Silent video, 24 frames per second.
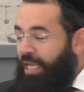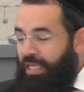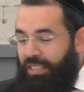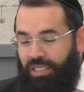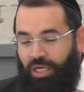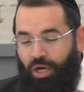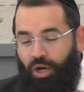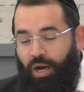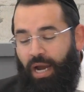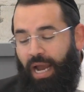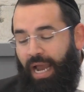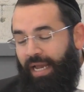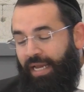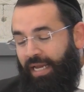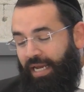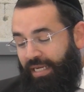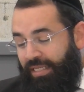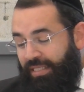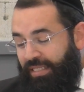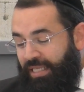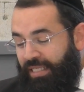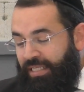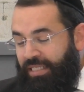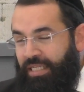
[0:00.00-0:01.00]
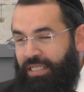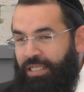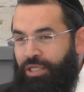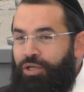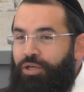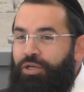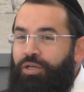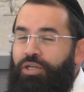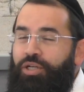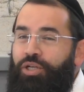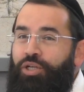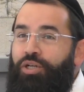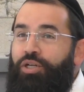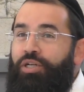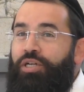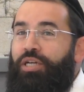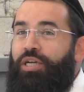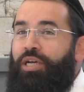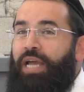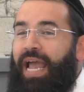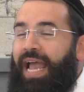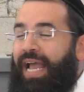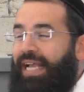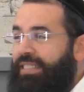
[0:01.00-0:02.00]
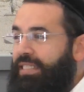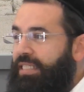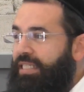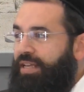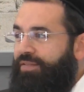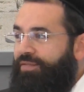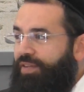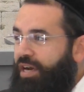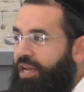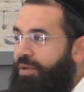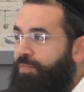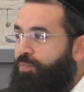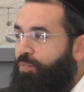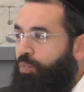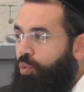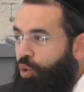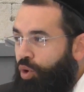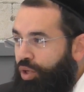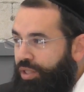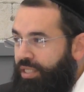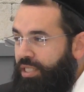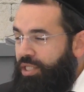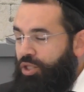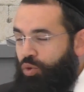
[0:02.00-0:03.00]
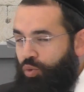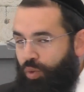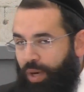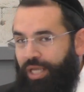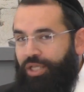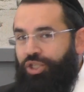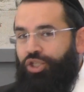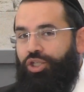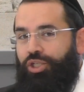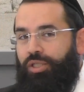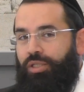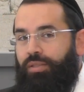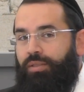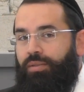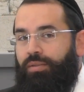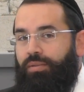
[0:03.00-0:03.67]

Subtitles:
So you're asking a very important question.